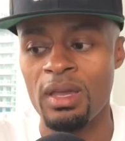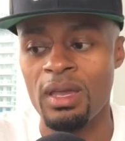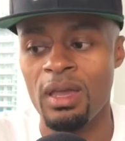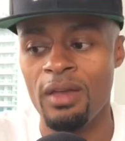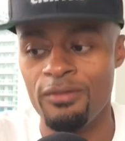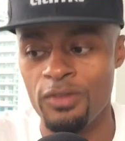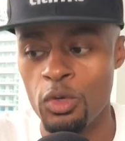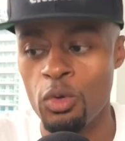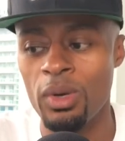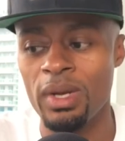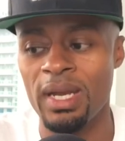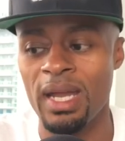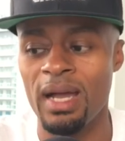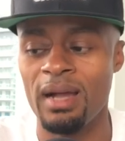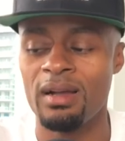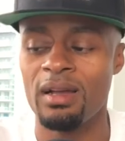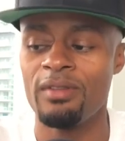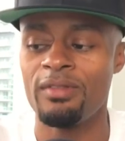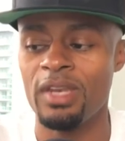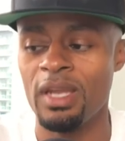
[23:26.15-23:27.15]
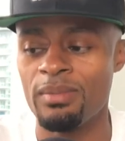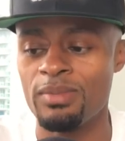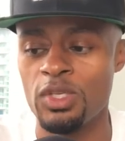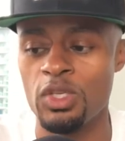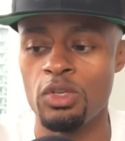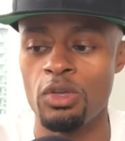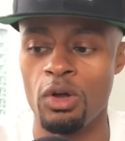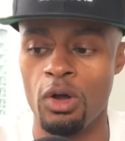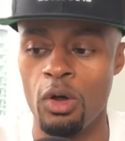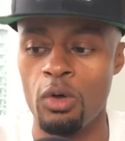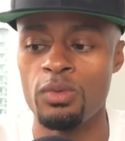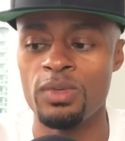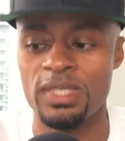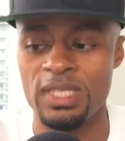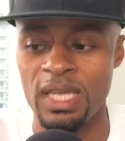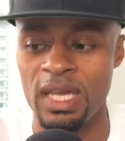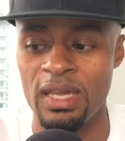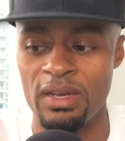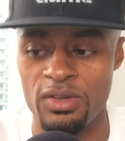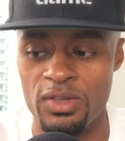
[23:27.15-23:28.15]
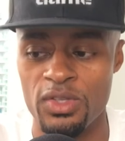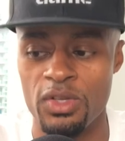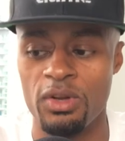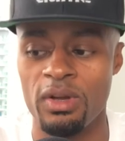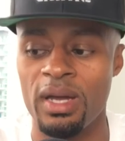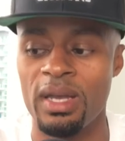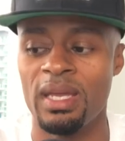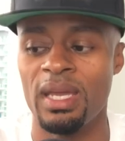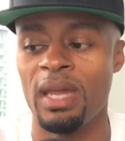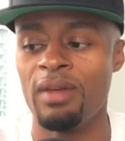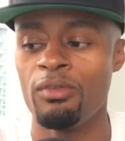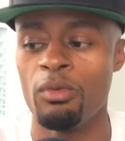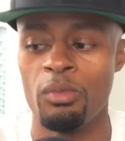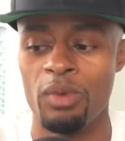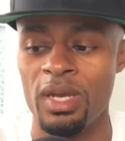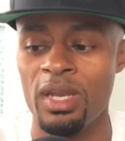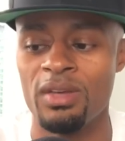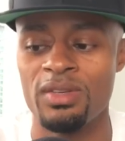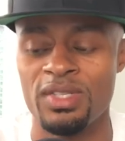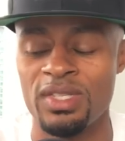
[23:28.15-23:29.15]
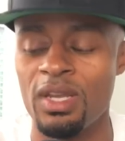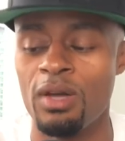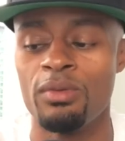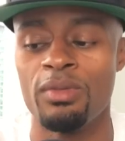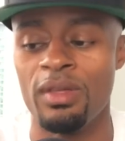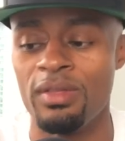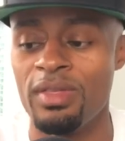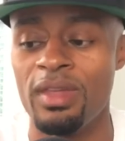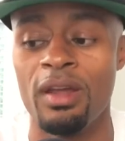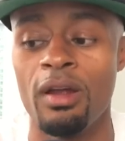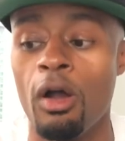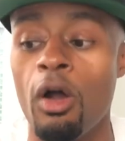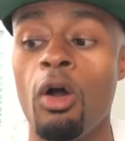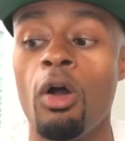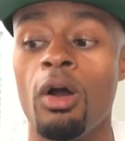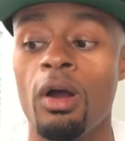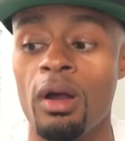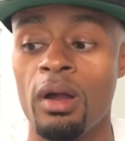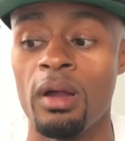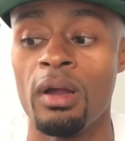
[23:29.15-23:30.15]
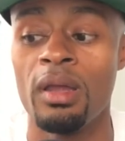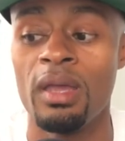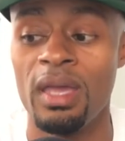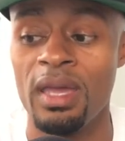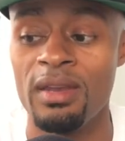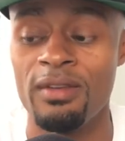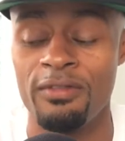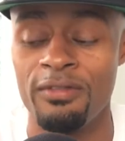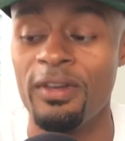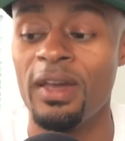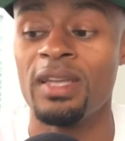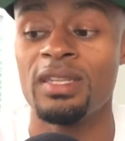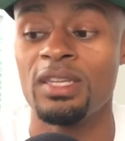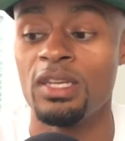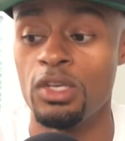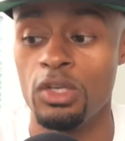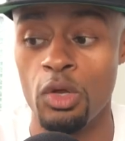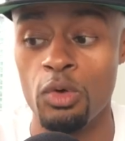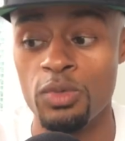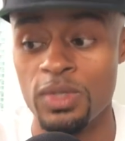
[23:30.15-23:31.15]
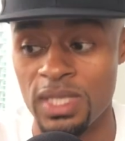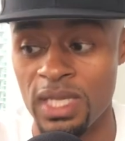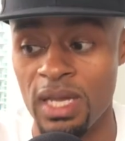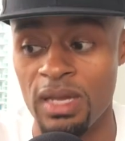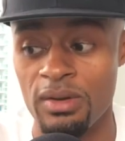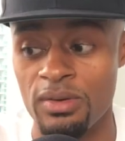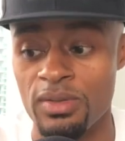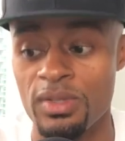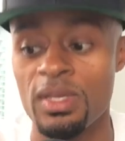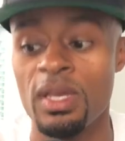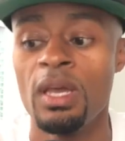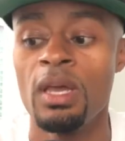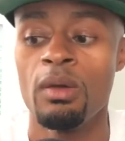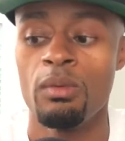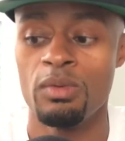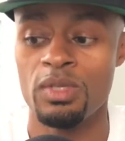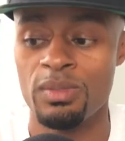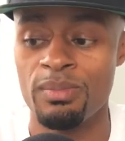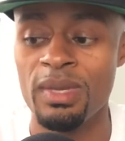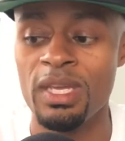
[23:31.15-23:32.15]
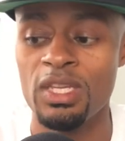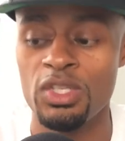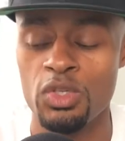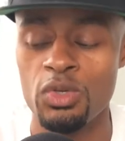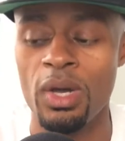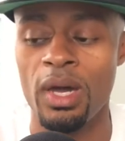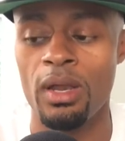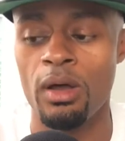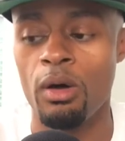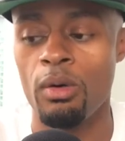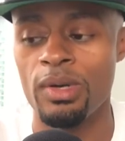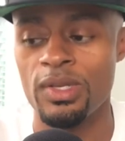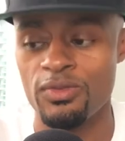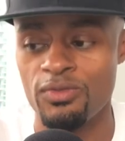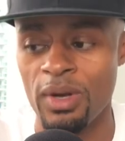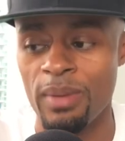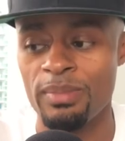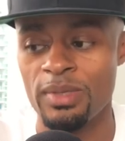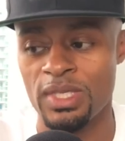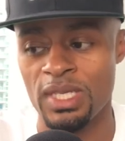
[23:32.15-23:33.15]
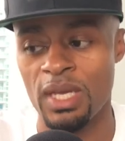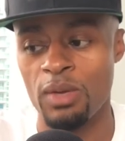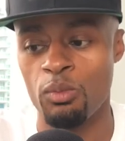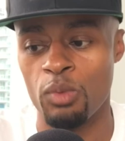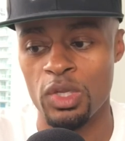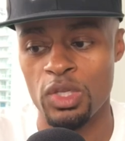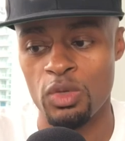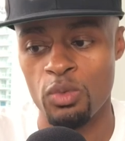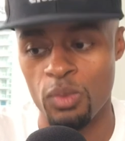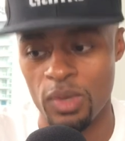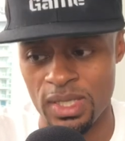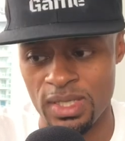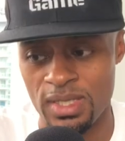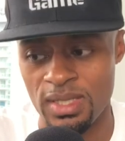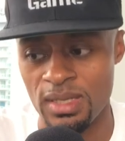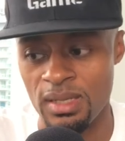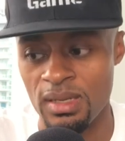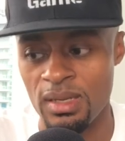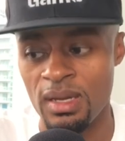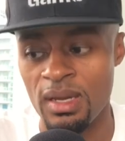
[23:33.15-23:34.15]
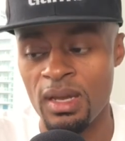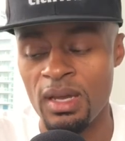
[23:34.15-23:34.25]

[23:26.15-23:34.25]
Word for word: If you are not living up to your own standards, you're letting everyone else know that there are, in effect, no standards, which means you got to always represent what you want to see.